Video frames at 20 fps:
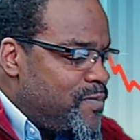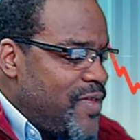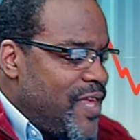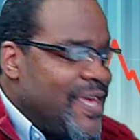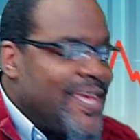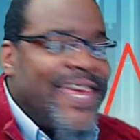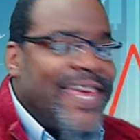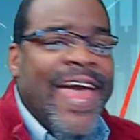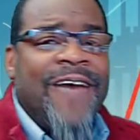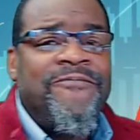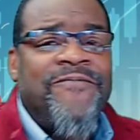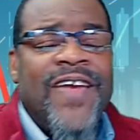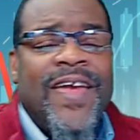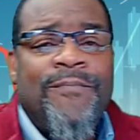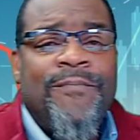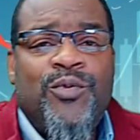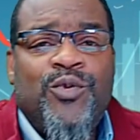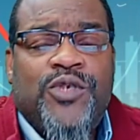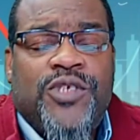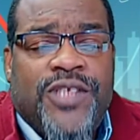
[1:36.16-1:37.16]
Cafe
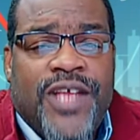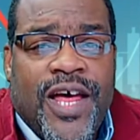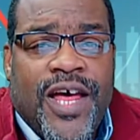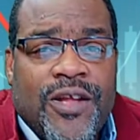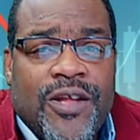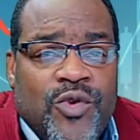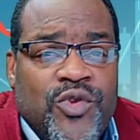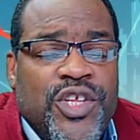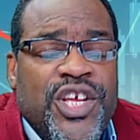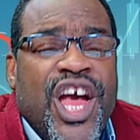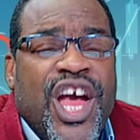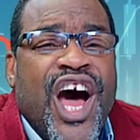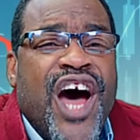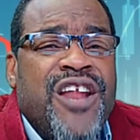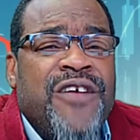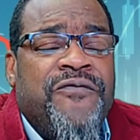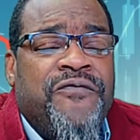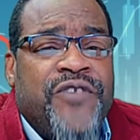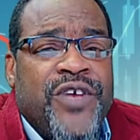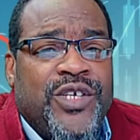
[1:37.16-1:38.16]
Bustelo, the
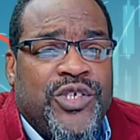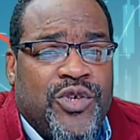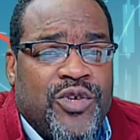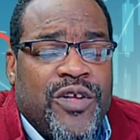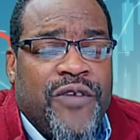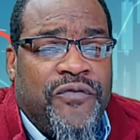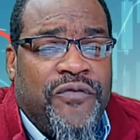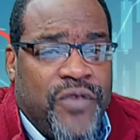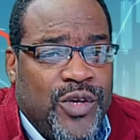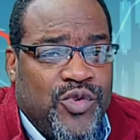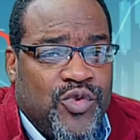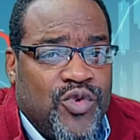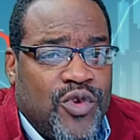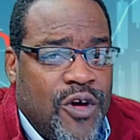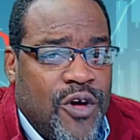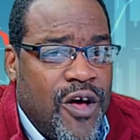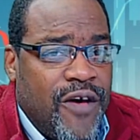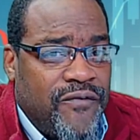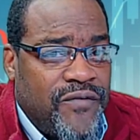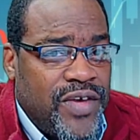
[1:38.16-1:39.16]
unofficial official
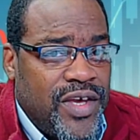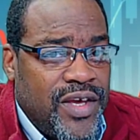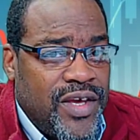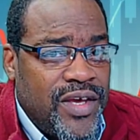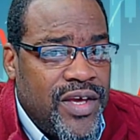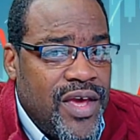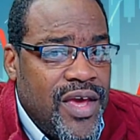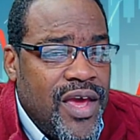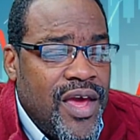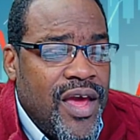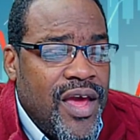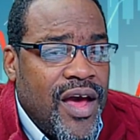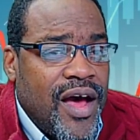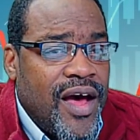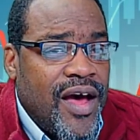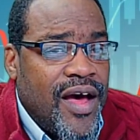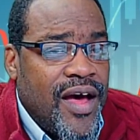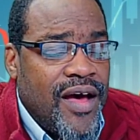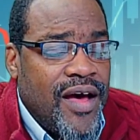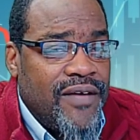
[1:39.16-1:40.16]
coffee
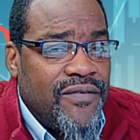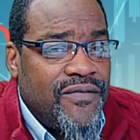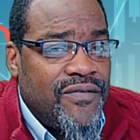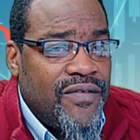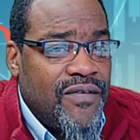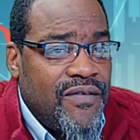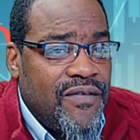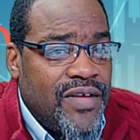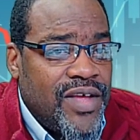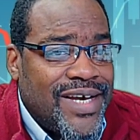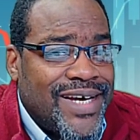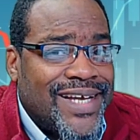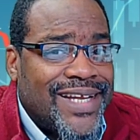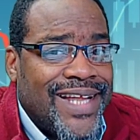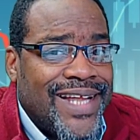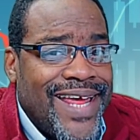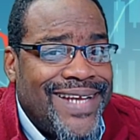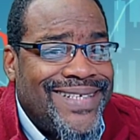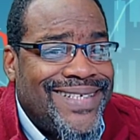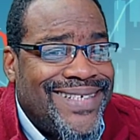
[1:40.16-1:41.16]
of
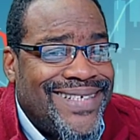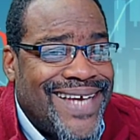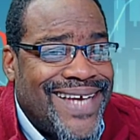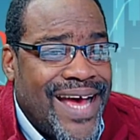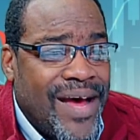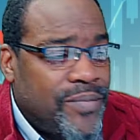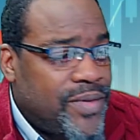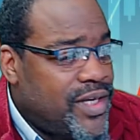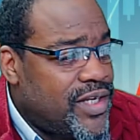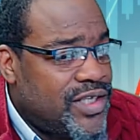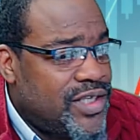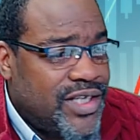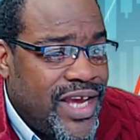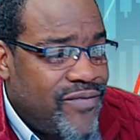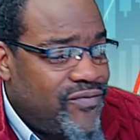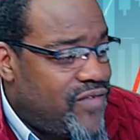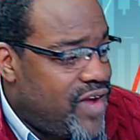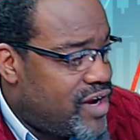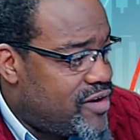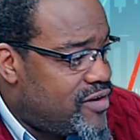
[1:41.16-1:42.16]
Glenn Tompkins
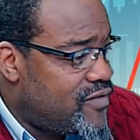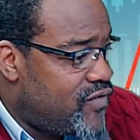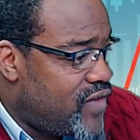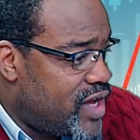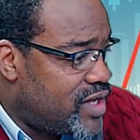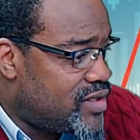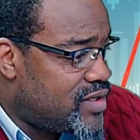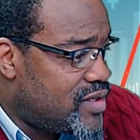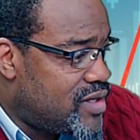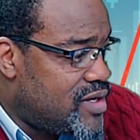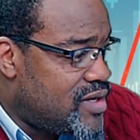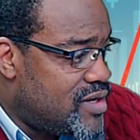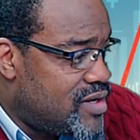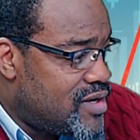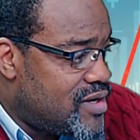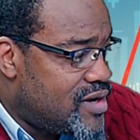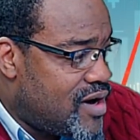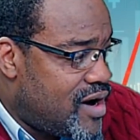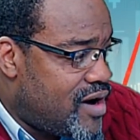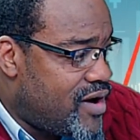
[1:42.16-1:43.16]
and VectorVest.
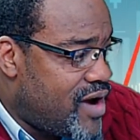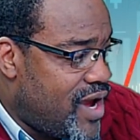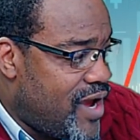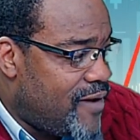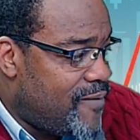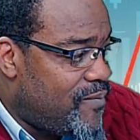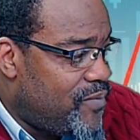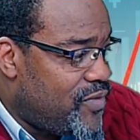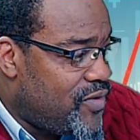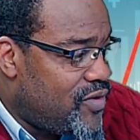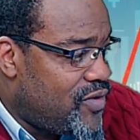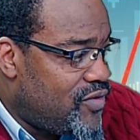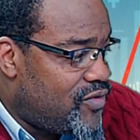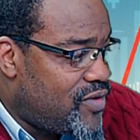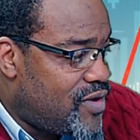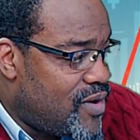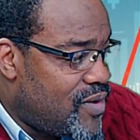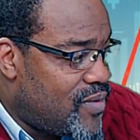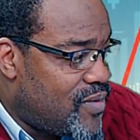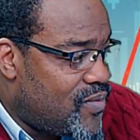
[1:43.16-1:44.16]
All right.
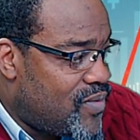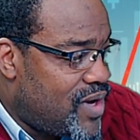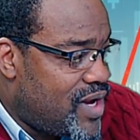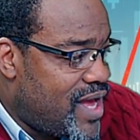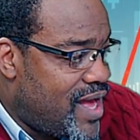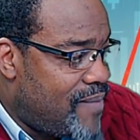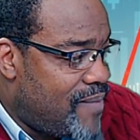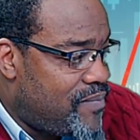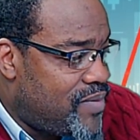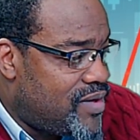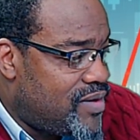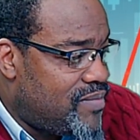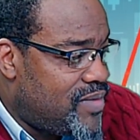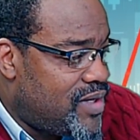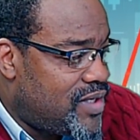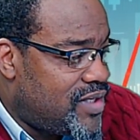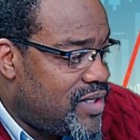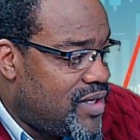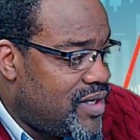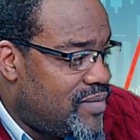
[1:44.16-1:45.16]
So what happened to
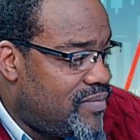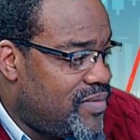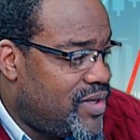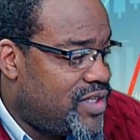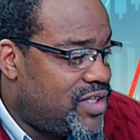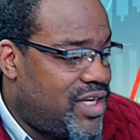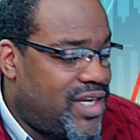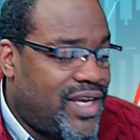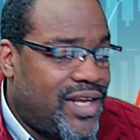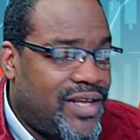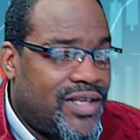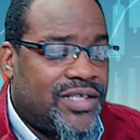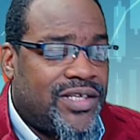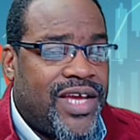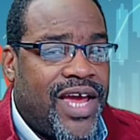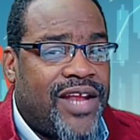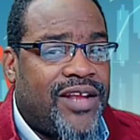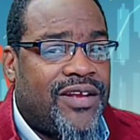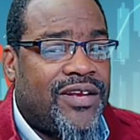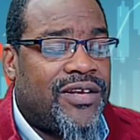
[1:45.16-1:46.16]
Michigan? Michigan's
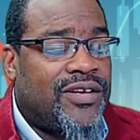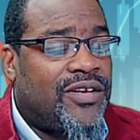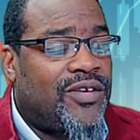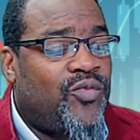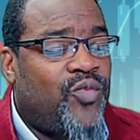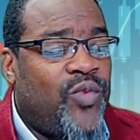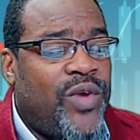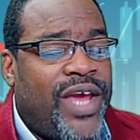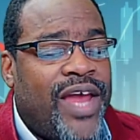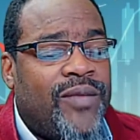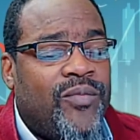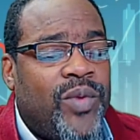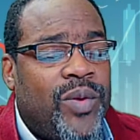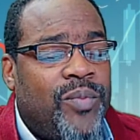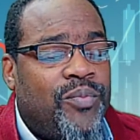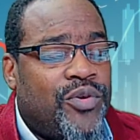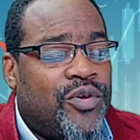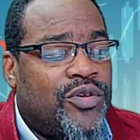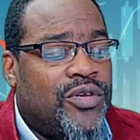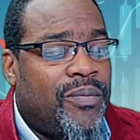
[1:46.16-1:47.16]
got we
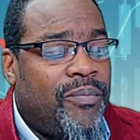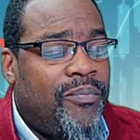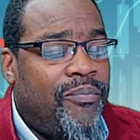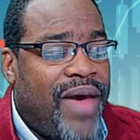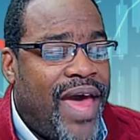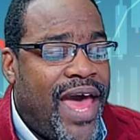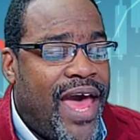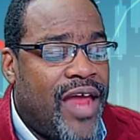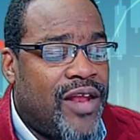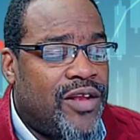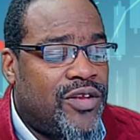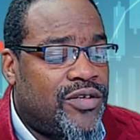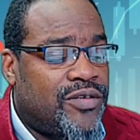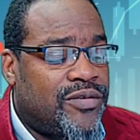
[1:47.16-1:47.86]
pulled the bad